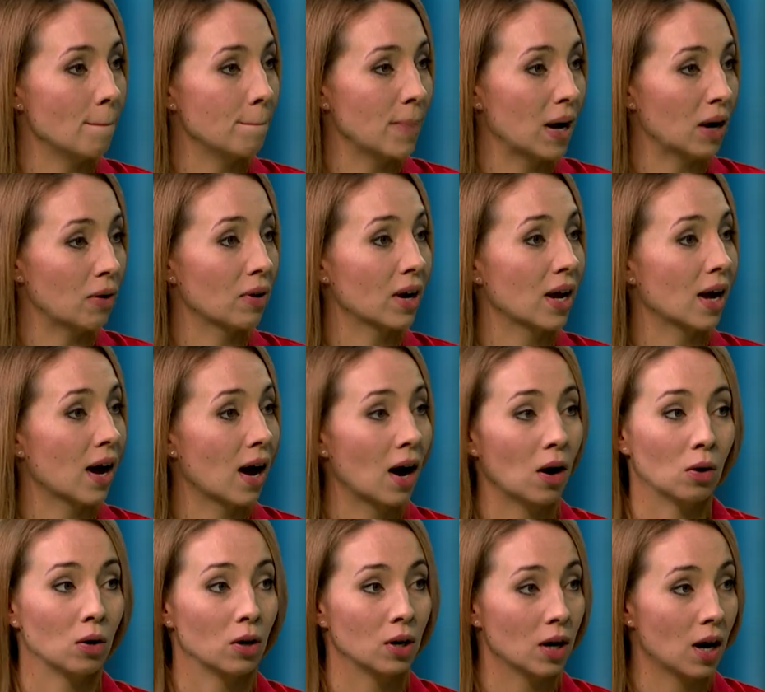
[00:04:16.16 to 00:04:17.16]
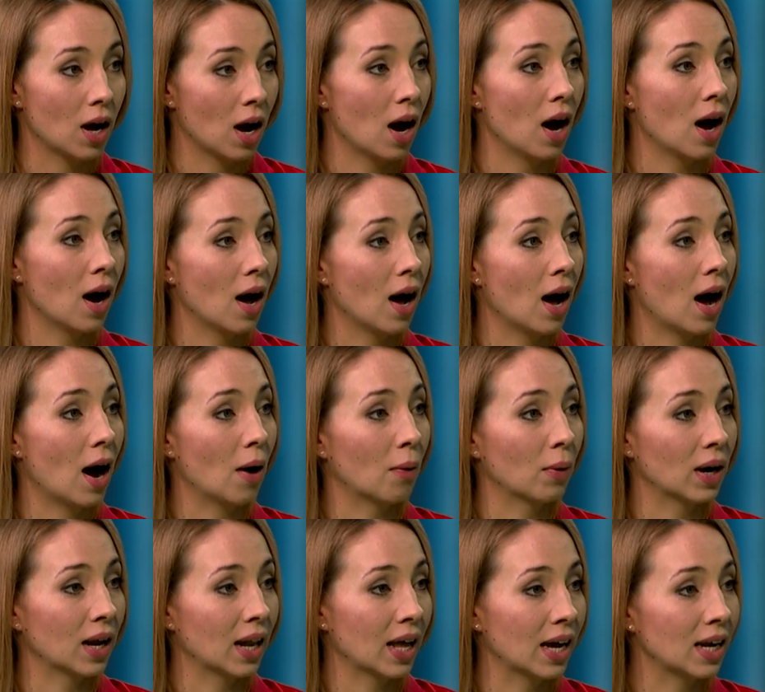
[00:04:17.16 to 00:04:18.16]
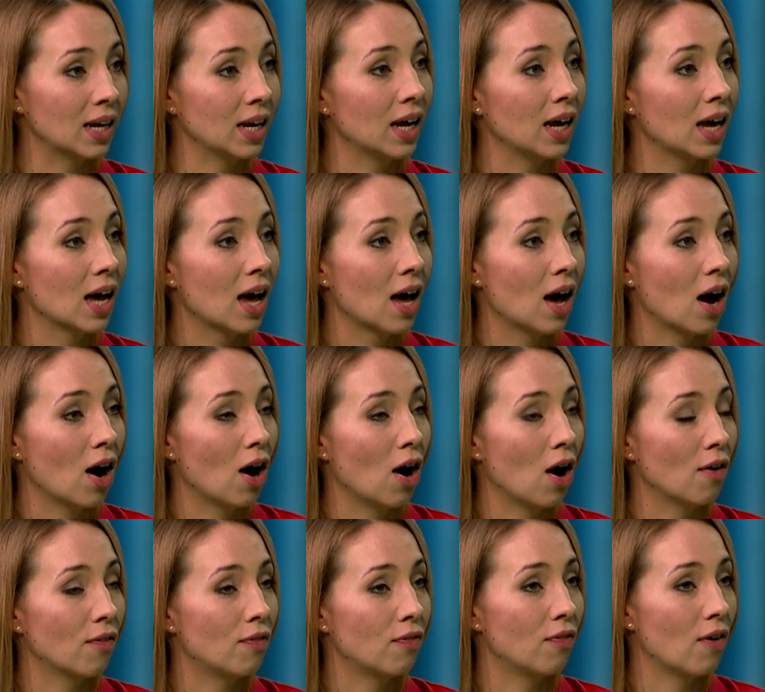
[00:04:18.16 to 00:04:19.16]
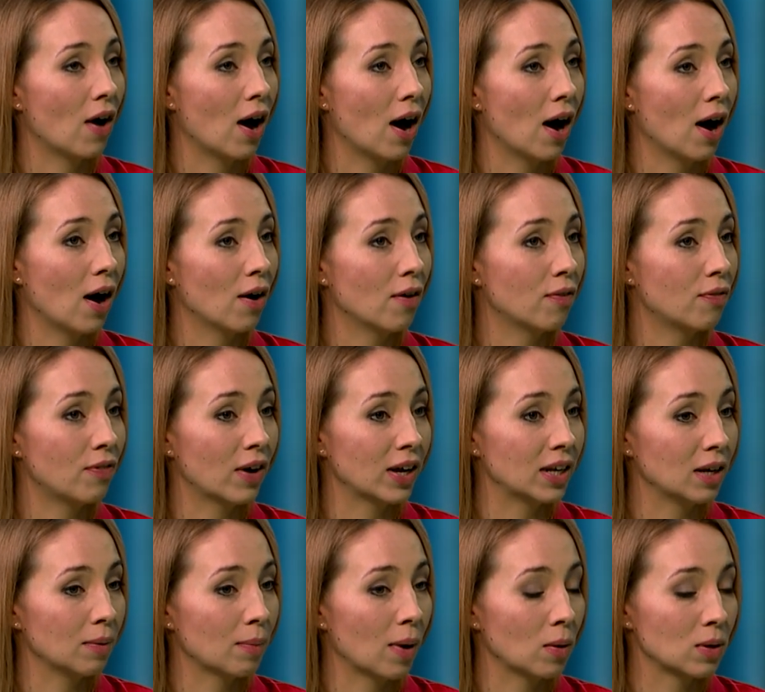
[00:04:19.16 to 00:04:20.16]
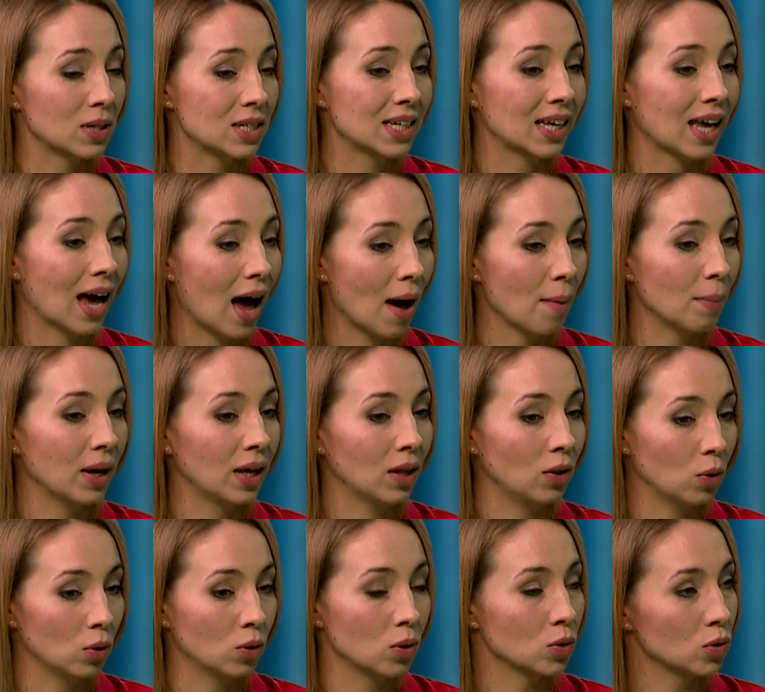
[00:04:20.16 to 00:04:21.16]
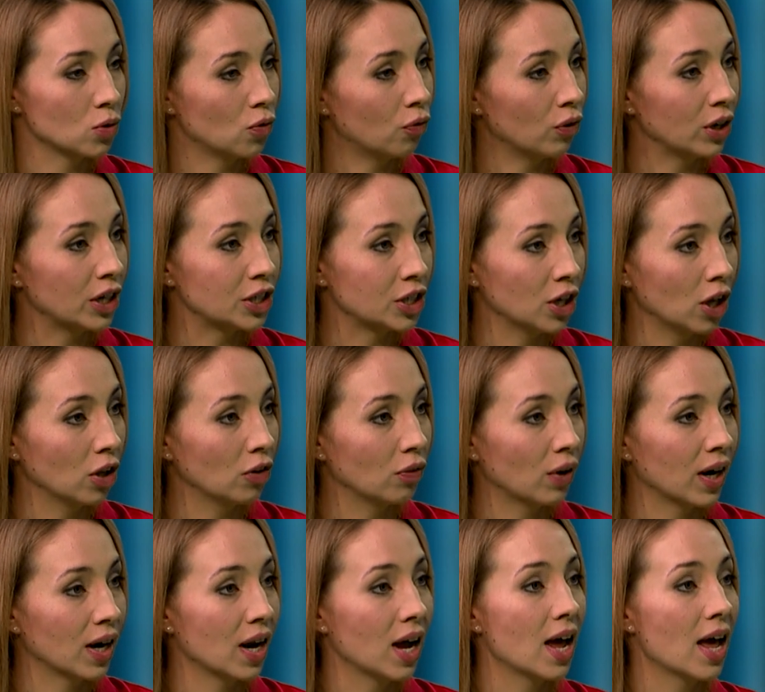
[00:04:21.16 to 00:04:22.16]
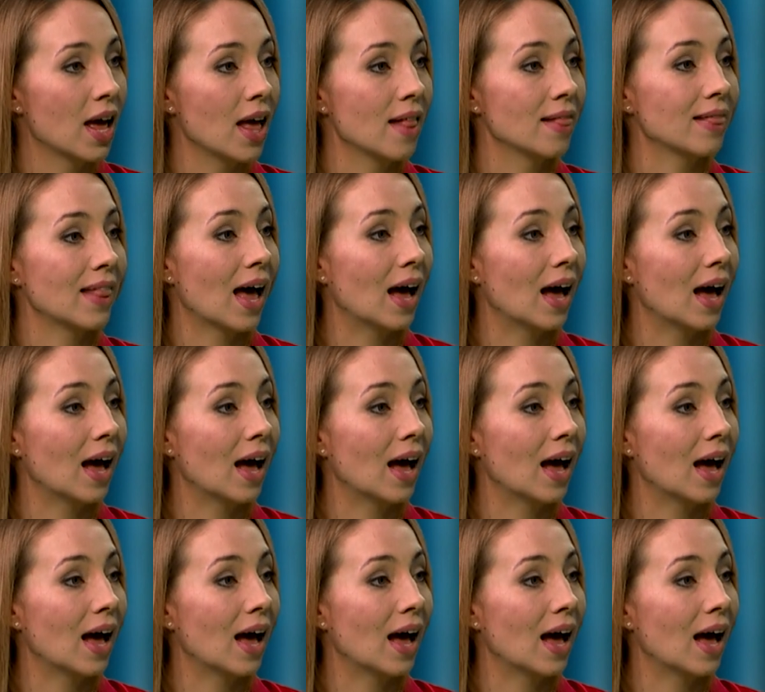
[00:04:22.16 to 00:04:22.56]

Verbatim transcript: Maria or uh, Our Lady of uh, Fatima was coming to those three children, yeah.